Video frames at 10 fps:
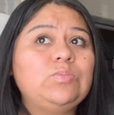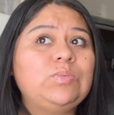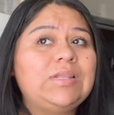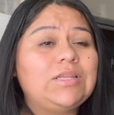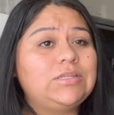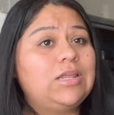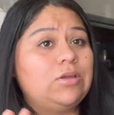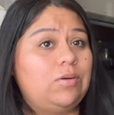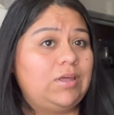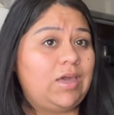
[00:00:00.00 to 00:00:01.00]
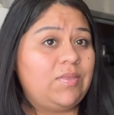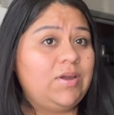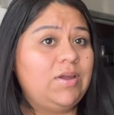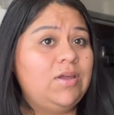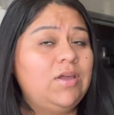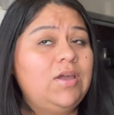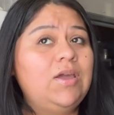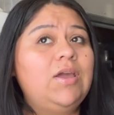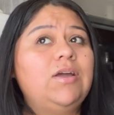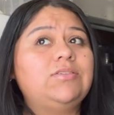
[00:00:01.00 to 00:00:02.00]
we like to like go together
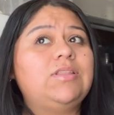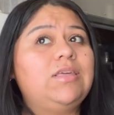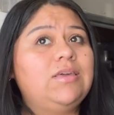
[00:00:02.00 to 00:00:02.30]
so that he